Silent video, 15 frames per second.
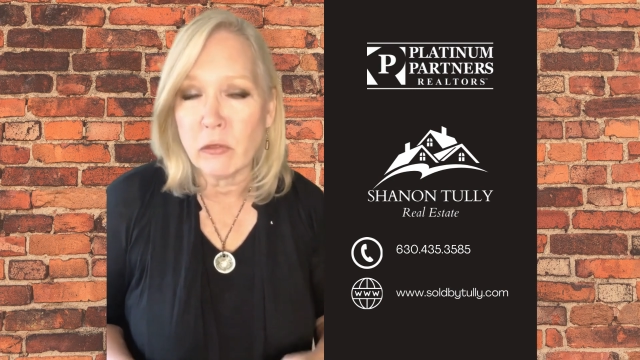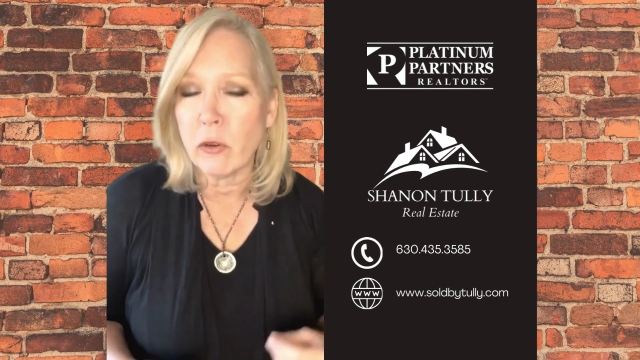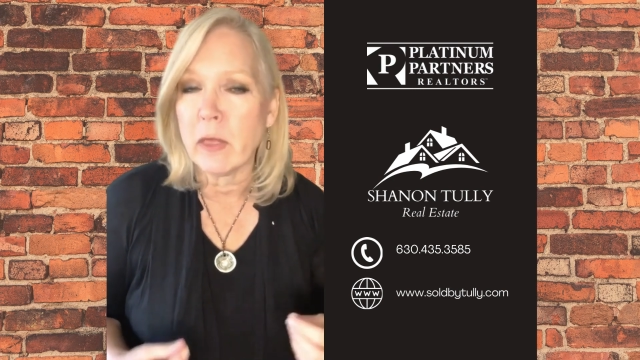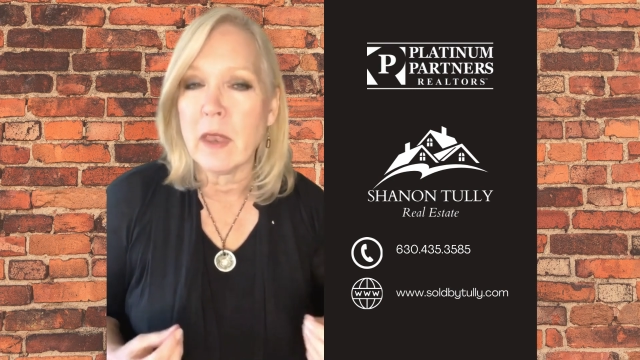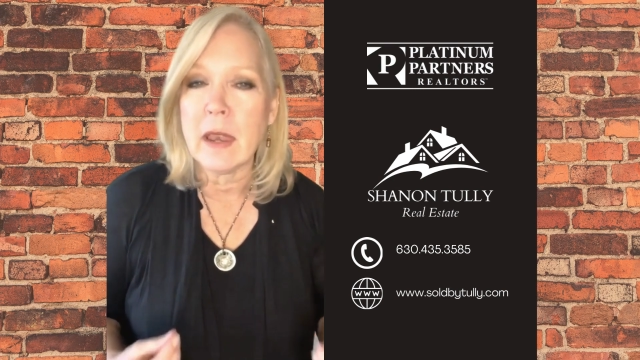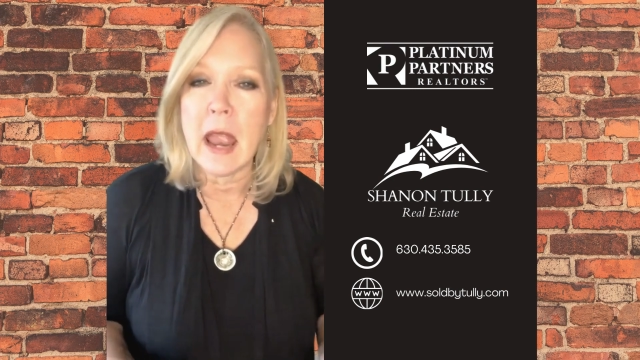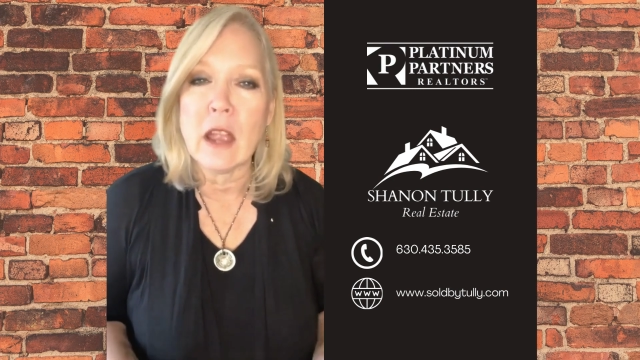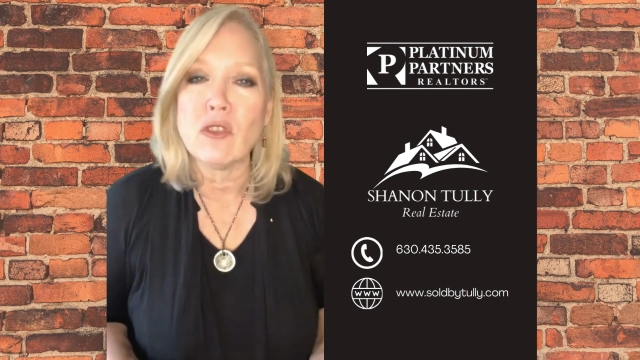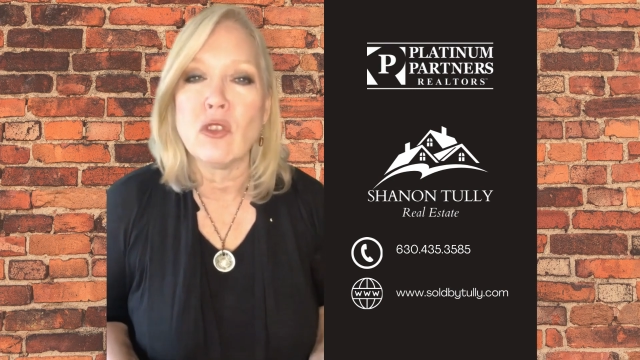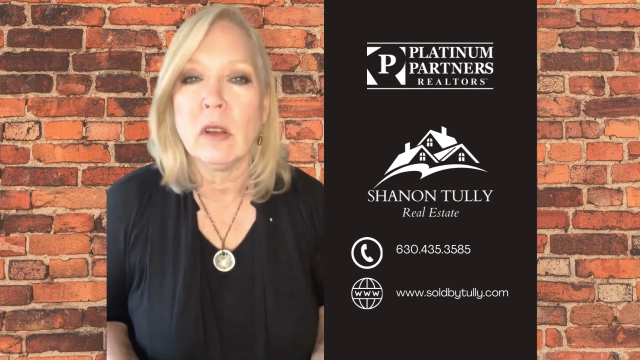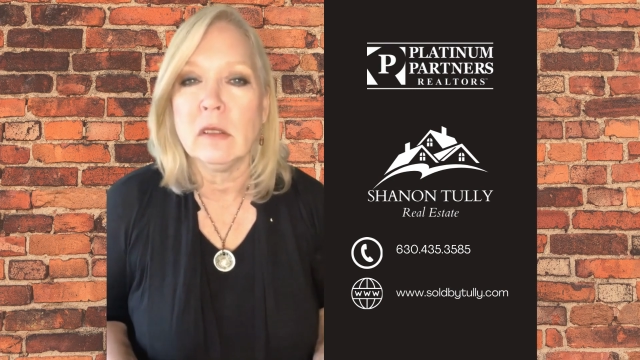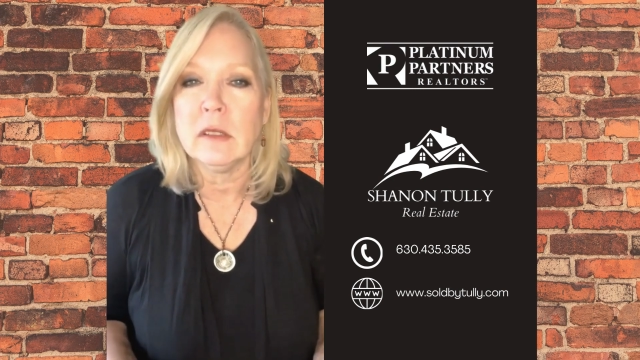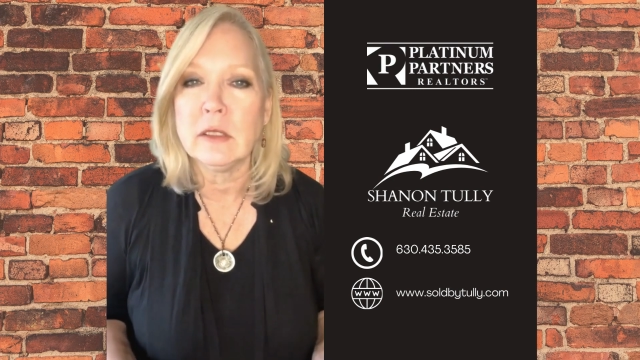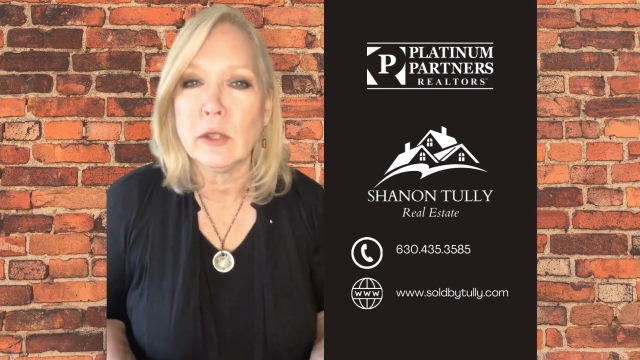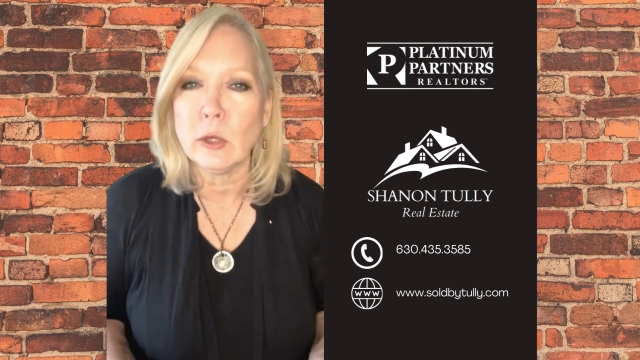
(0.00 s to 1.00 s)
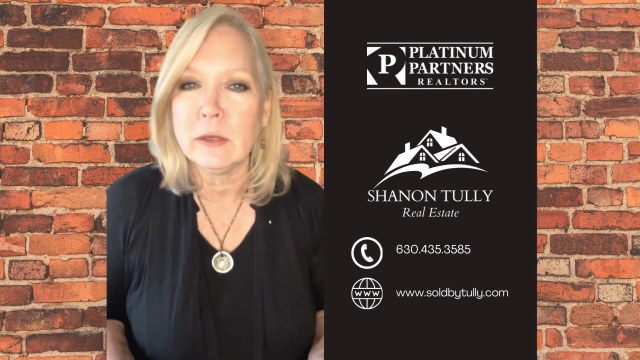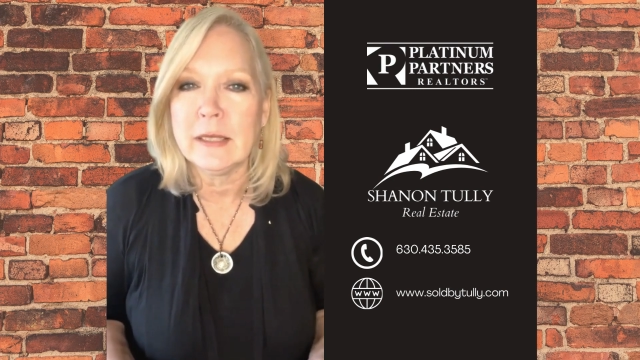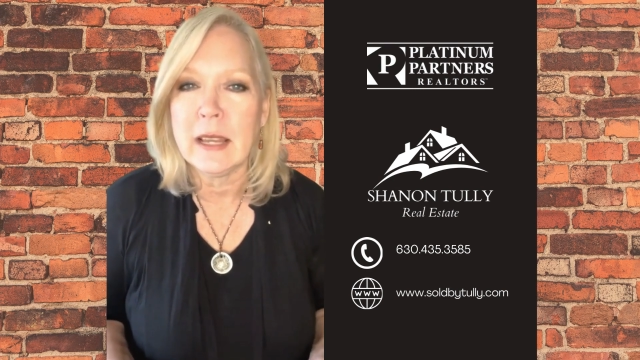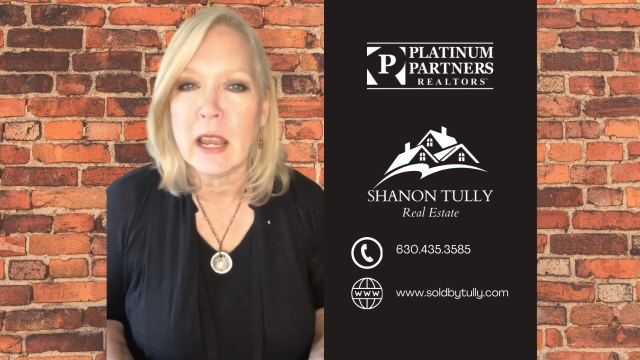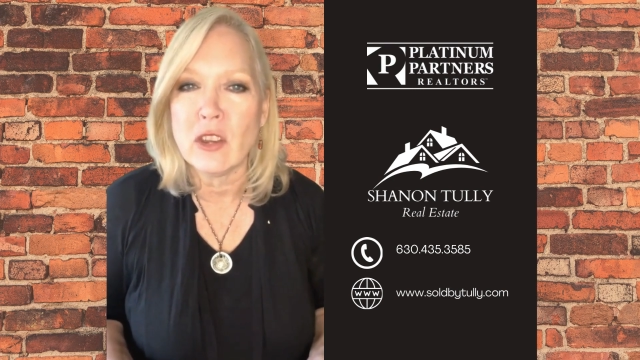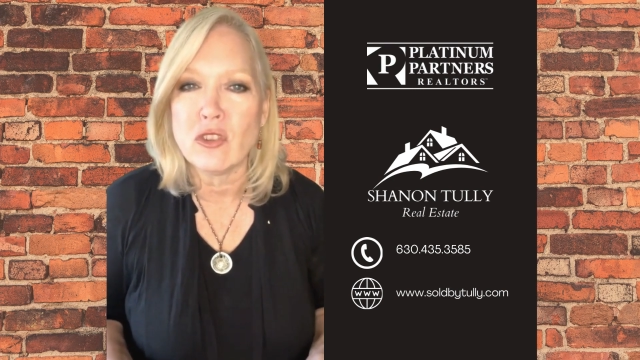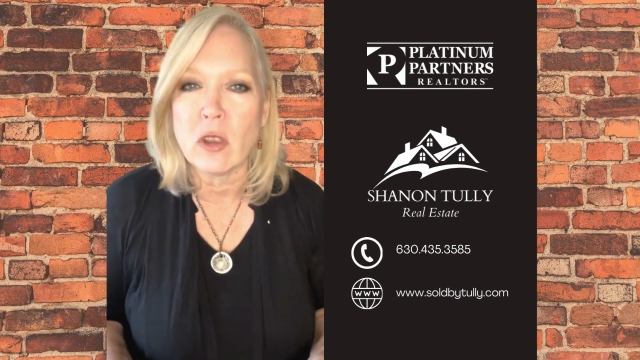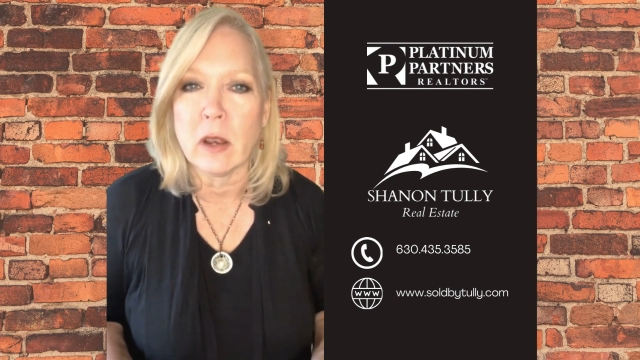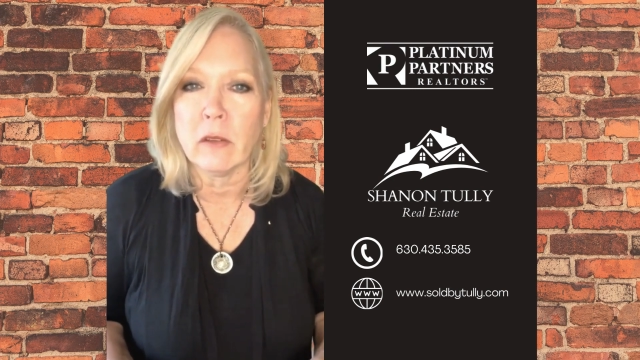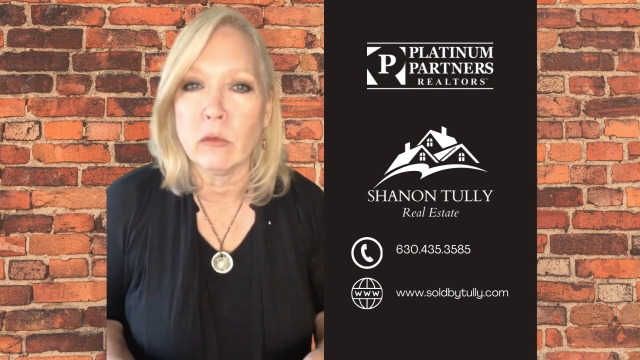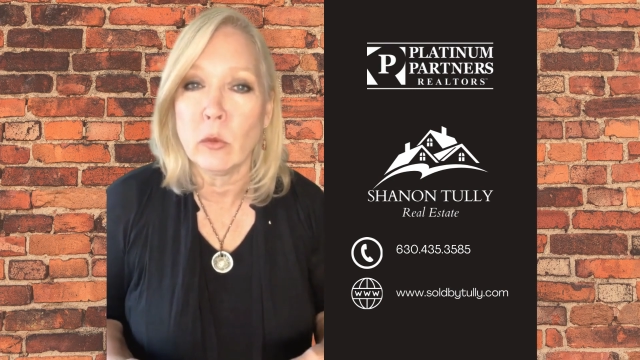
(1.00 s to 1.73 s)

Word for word: for the National Association of